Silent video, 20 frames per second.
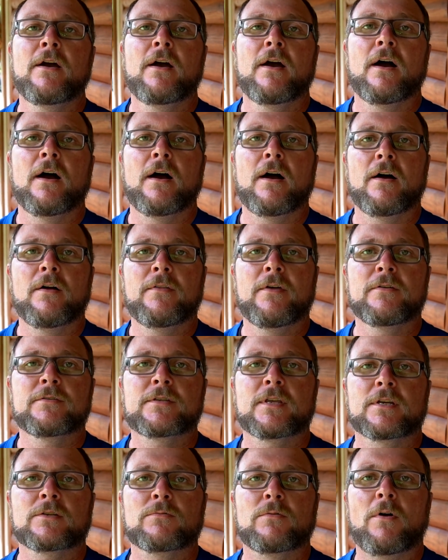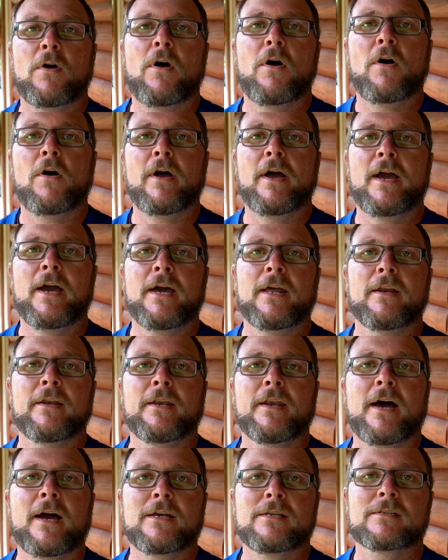Those things will all add a
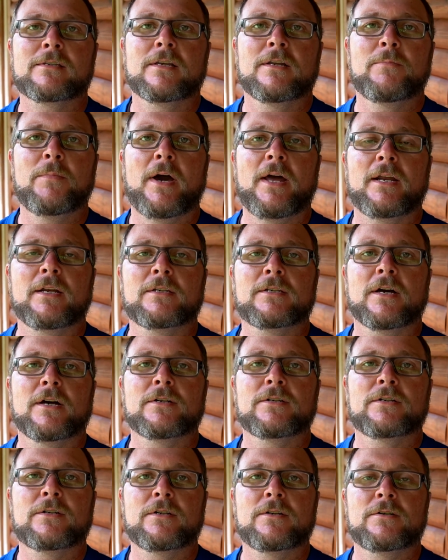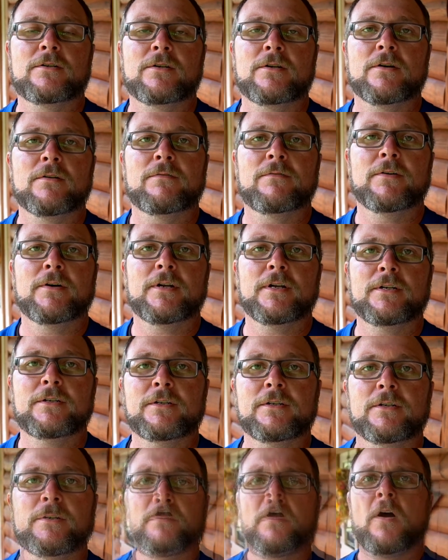nice cinematic touch to your
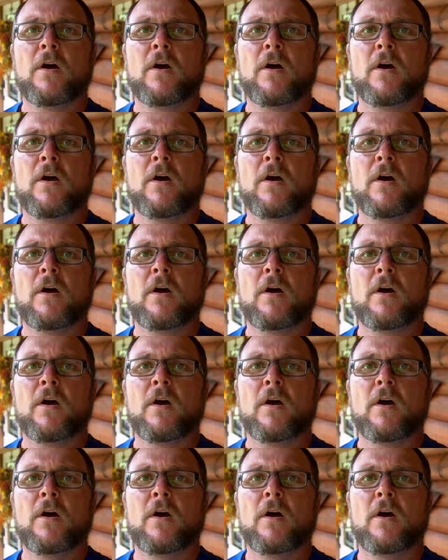footage.